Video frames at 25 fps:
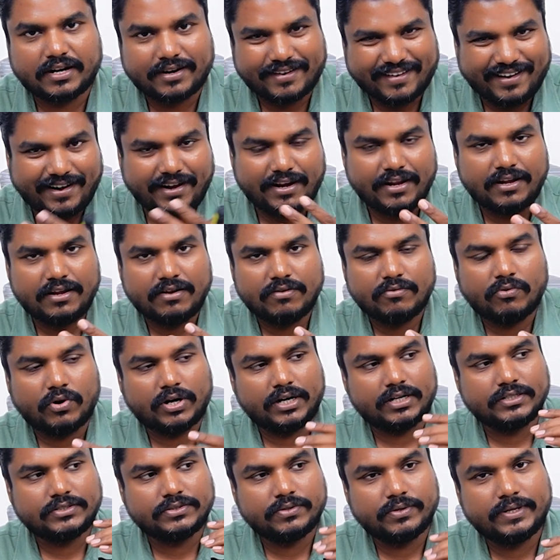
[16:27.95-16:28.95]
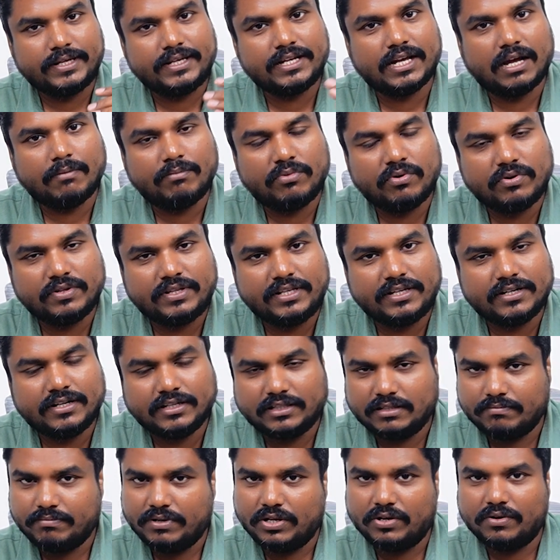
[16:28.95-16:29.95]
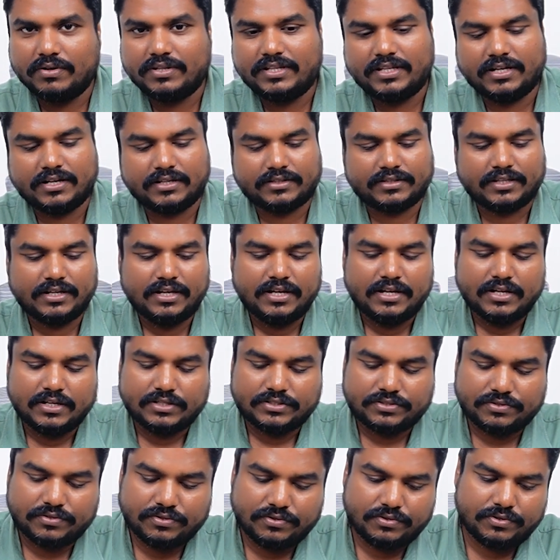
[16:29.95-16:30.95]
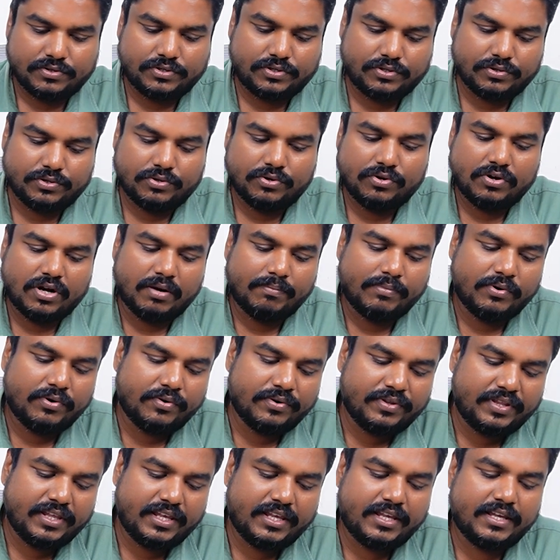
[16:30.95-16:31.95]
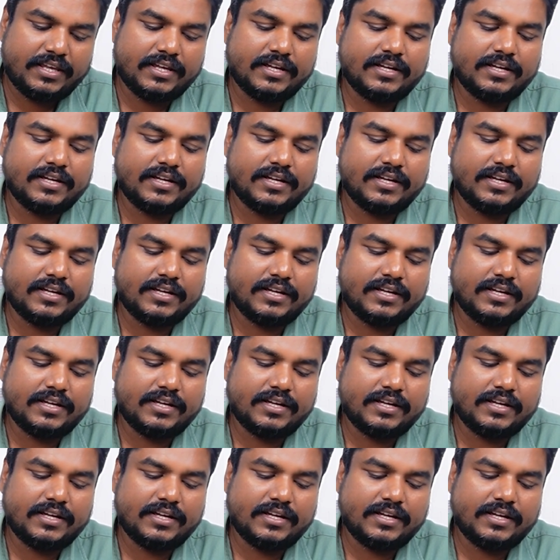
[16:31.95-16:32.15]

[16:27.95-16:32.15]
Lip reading: reading what is going above the earth, below the earth. So, to know about the